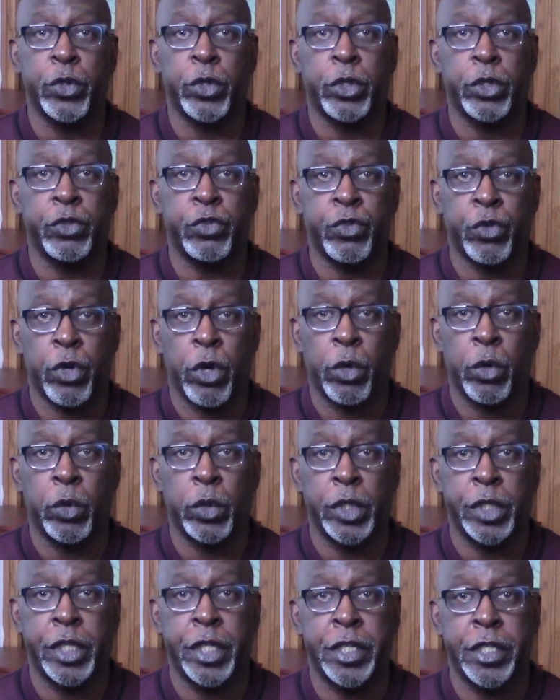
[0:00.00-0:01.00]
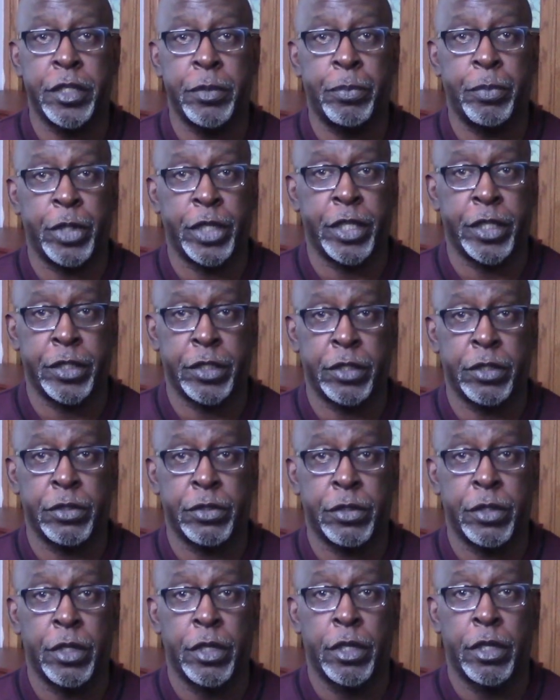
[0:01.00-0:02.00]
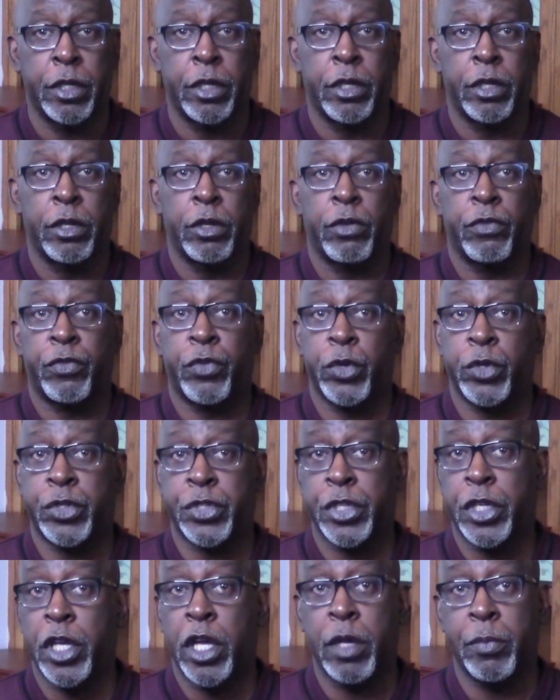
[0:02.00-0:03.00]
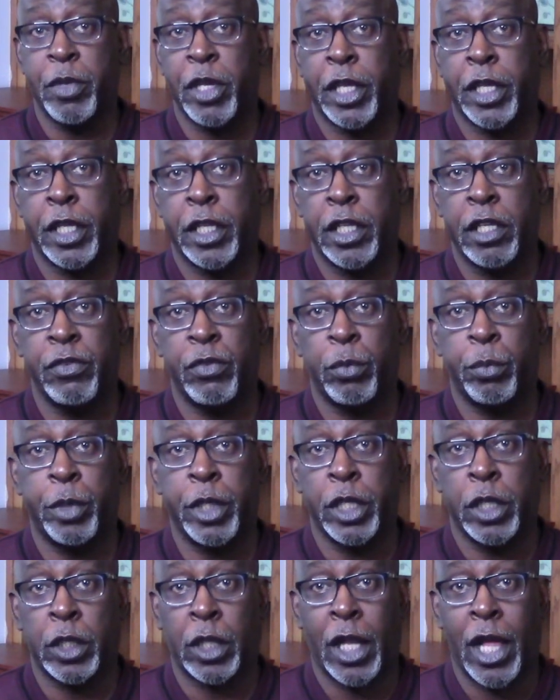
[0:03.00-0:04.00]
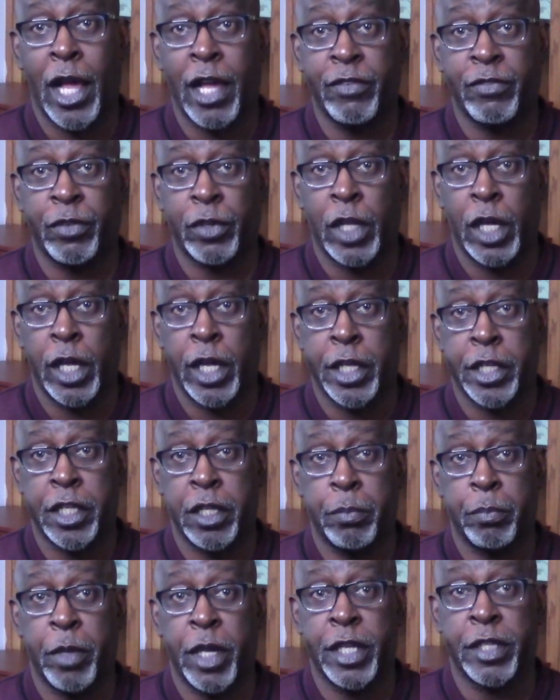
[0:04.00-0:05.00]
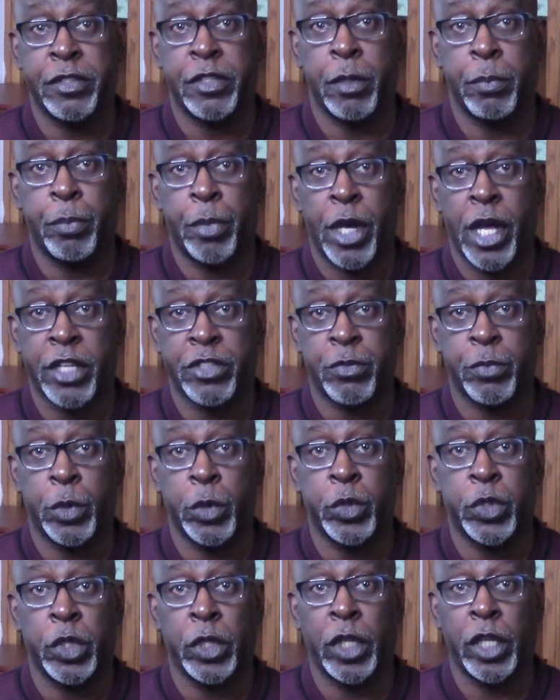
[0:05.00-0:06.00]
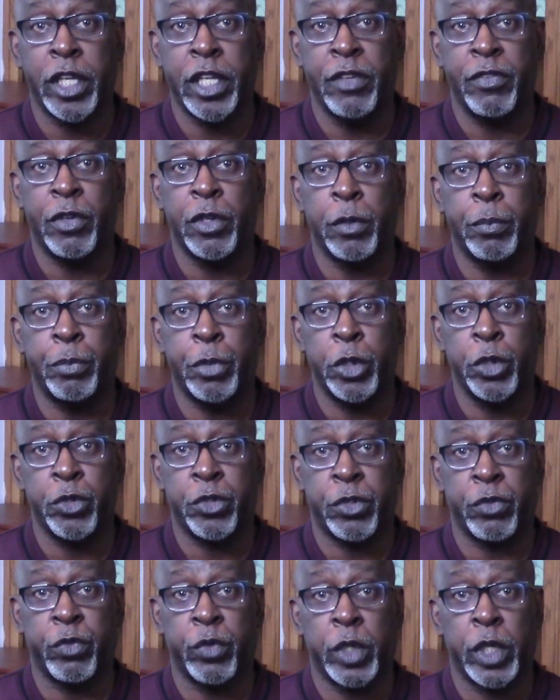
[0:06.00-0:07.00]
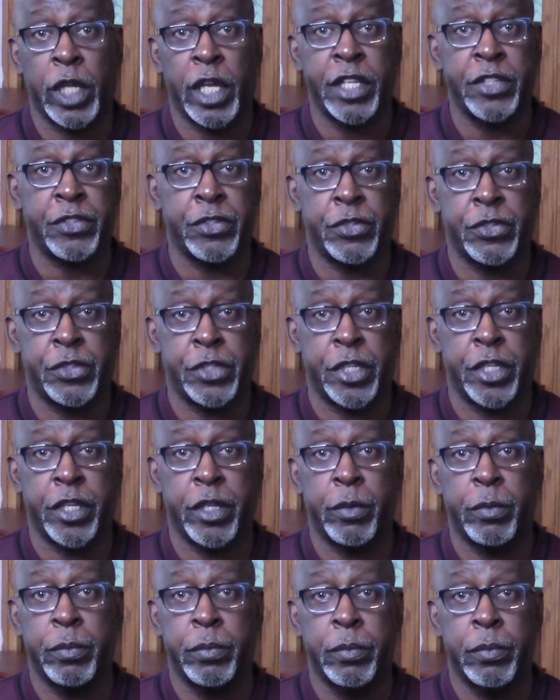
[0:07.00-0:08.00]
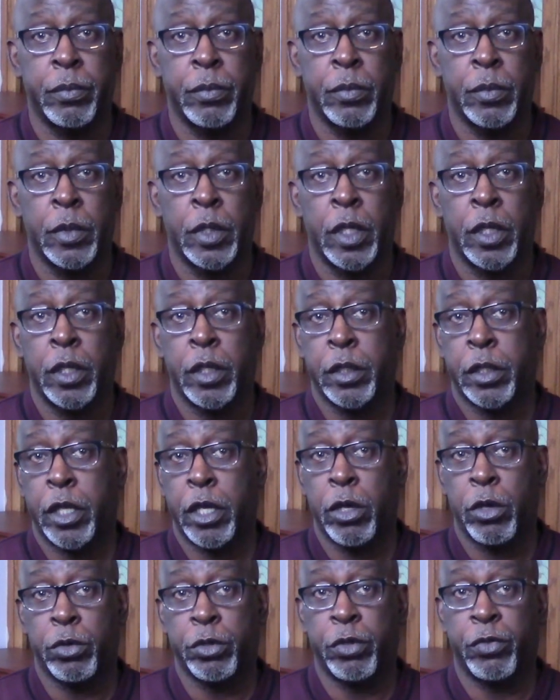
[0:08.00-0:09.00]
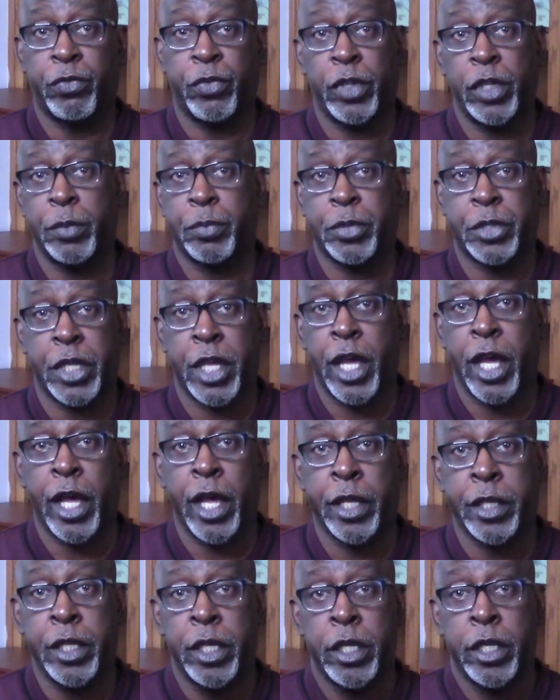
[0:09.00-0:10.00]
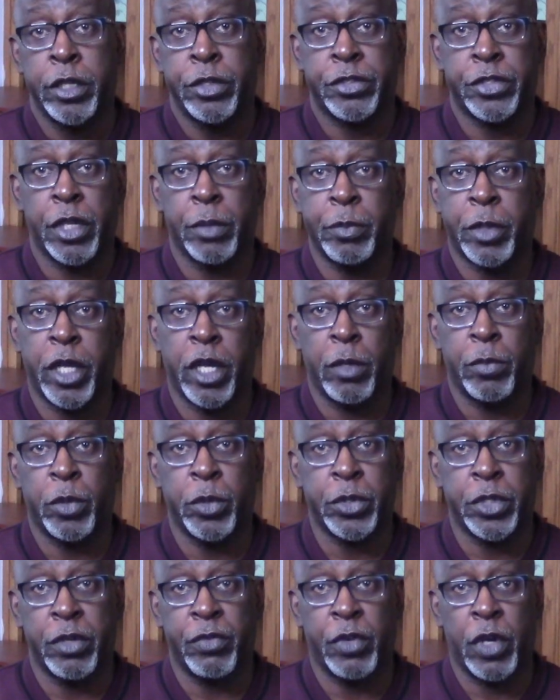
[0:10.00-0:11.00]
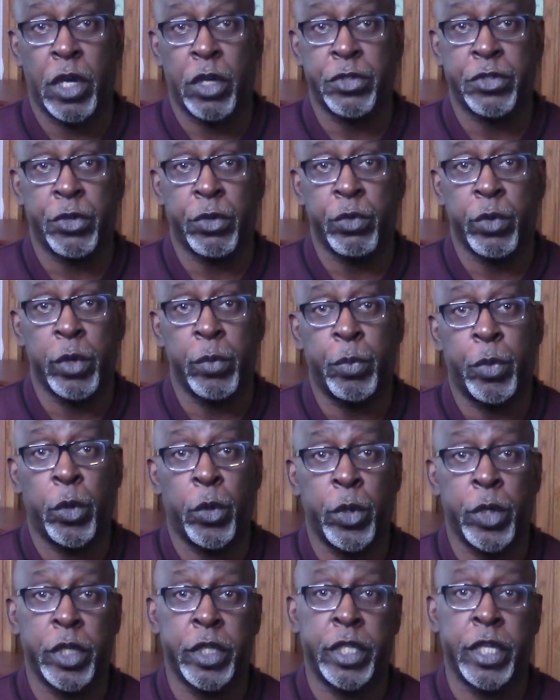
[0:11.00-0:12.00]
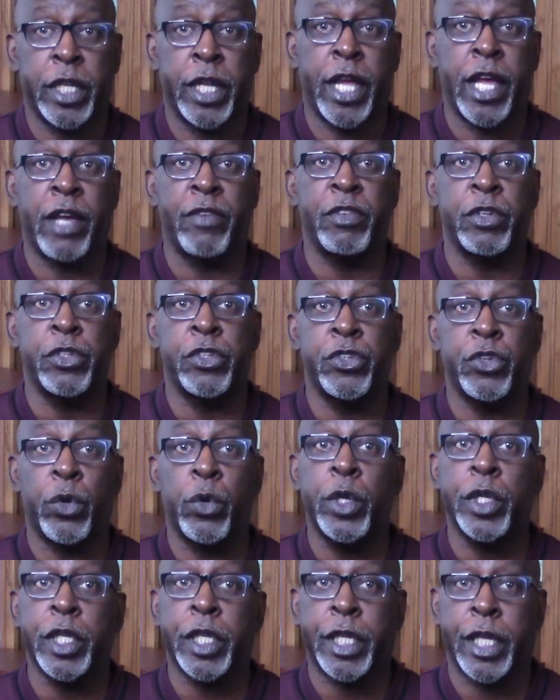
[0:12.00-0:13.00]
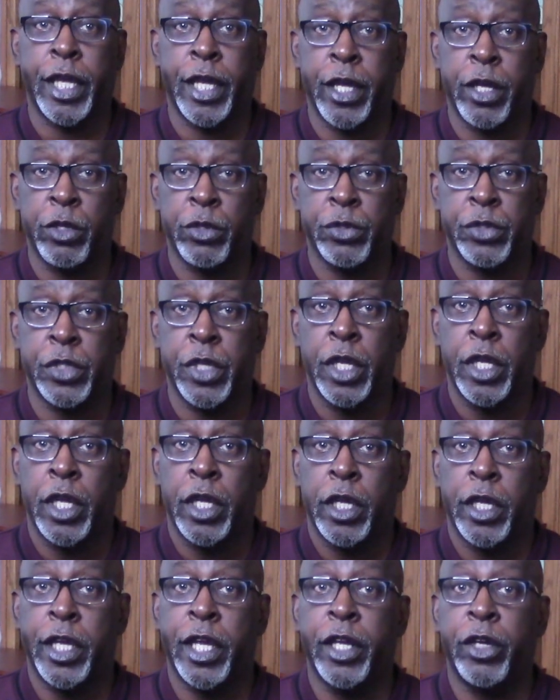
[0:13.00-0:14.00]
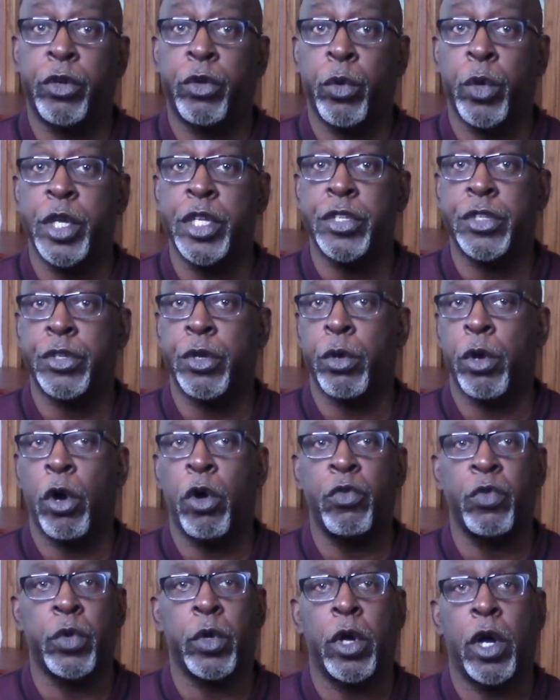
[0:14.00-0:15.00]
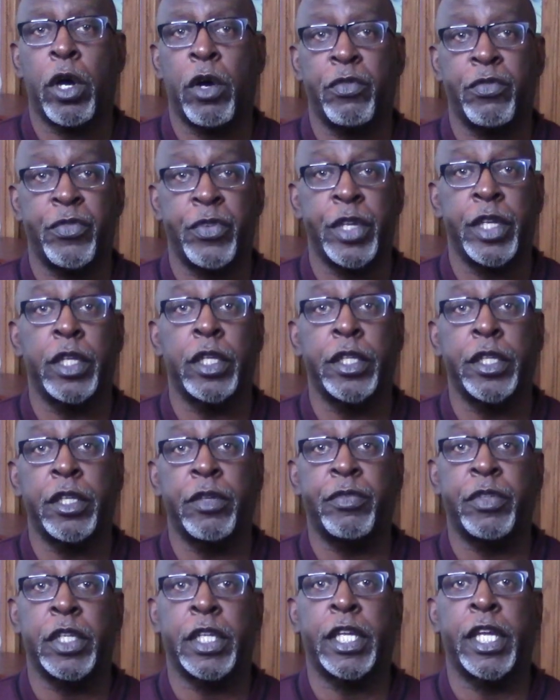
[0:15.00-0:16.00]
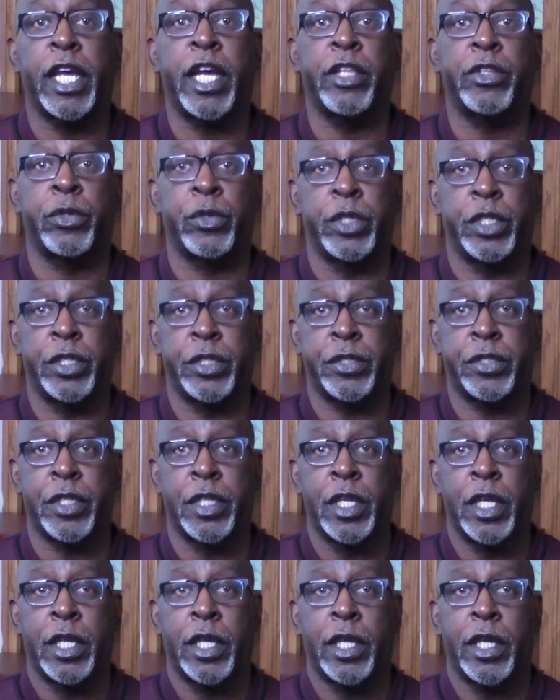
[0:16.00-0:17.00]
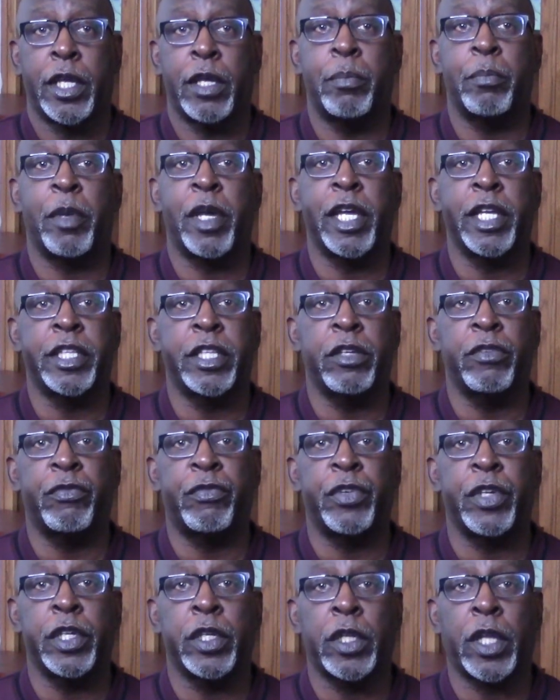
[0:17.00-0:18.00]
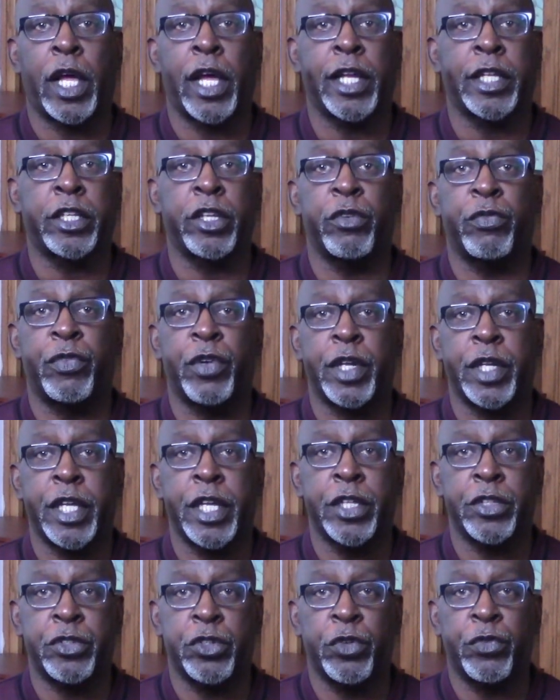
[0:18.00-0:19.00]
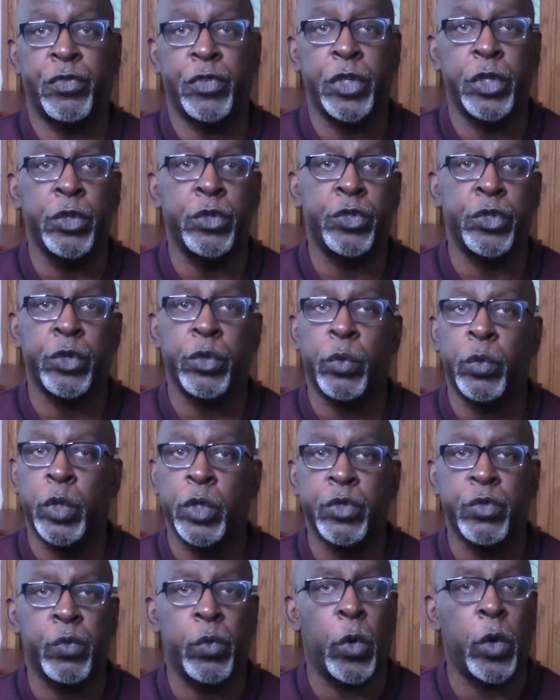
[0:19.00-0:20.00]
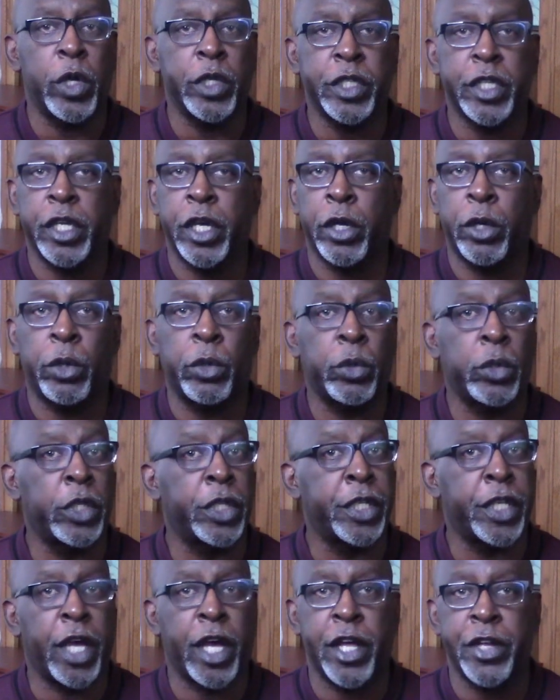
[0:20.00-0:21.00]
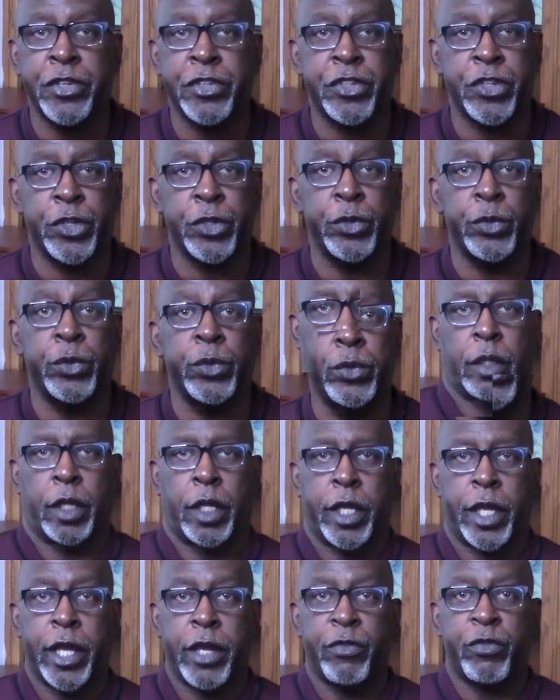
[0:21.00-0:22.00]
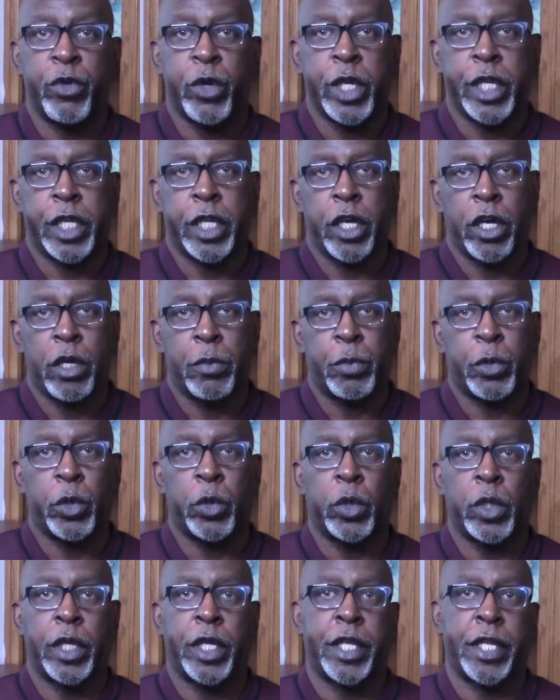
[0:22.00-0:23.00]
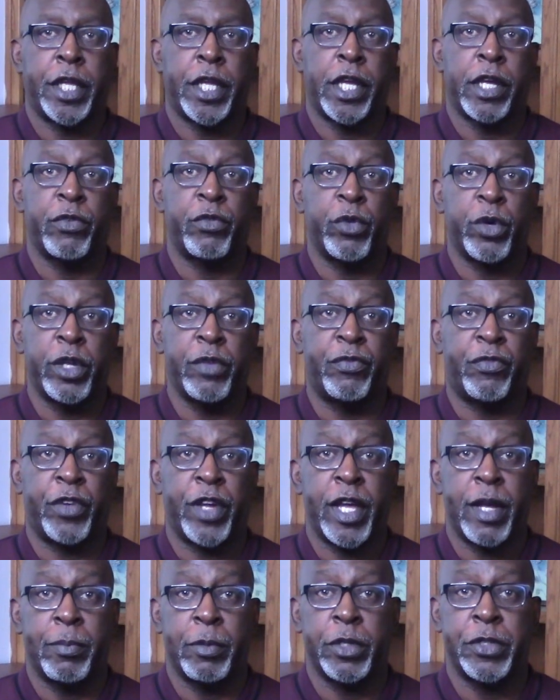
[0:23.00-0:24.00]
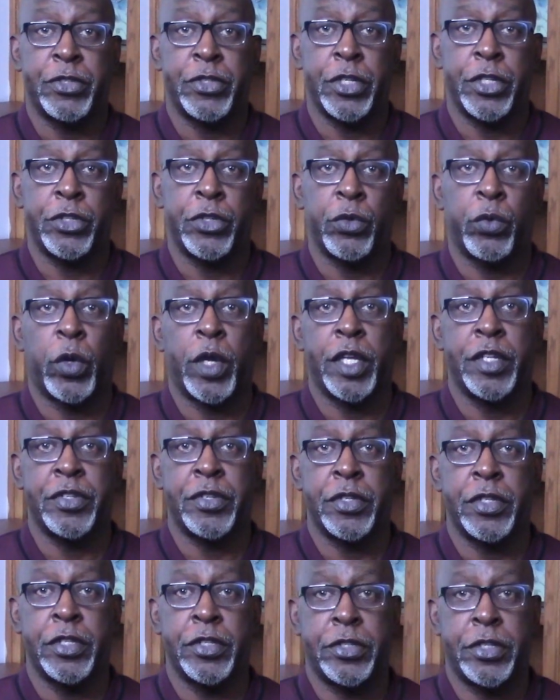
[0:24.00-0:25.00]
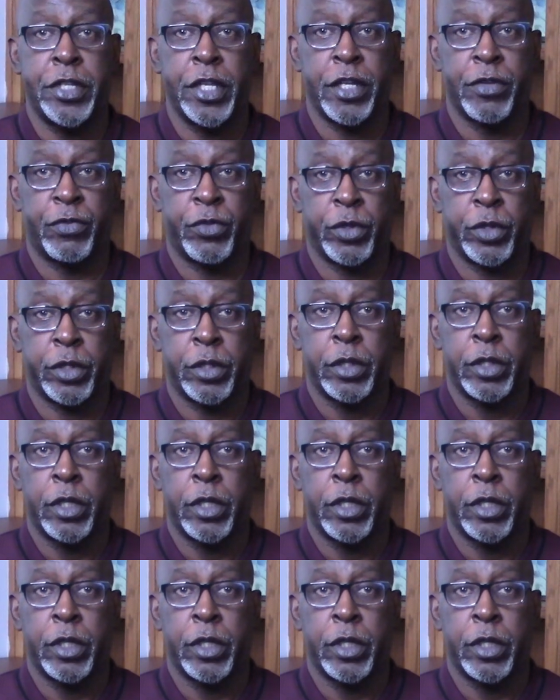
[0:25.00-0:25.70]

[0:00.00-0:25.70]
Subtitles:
control and independence. For some, it can even be a lifeline that makes it possible to leave an abusive relationship. Now, on the flip side, some couples have also reported that having joint accounts increased their overall feeling of togetherness. It made them feel like their financial future was one goal and not two. Every couple and every family situation is different.